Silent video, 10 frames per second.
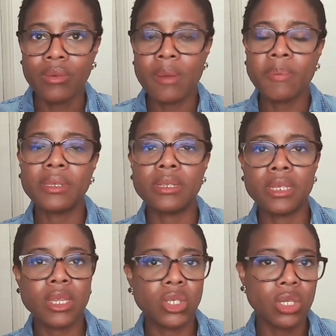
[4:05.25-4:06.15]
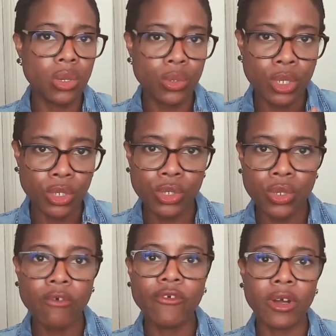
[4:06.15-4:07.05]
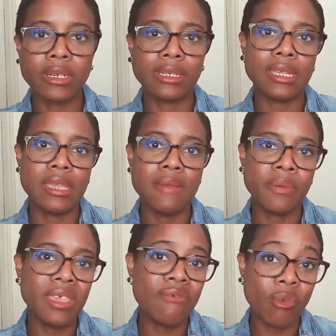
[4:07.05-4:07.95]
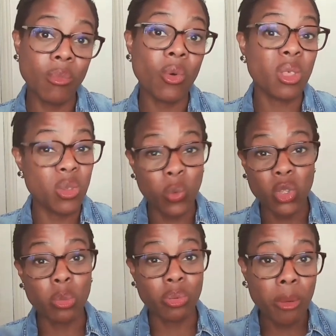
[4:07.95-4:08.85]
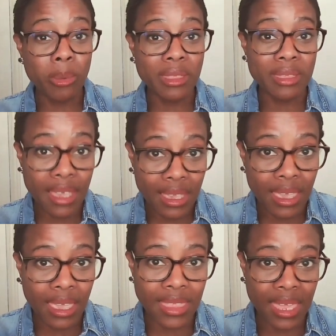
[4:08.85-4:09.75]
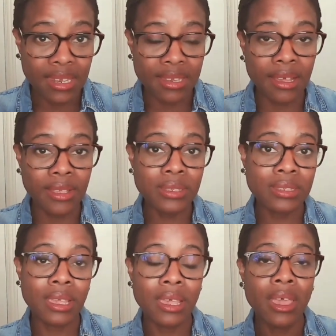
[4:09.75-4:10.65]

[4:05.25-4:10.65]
Representation goes so far deep, even more than what you're probably thinking that it does.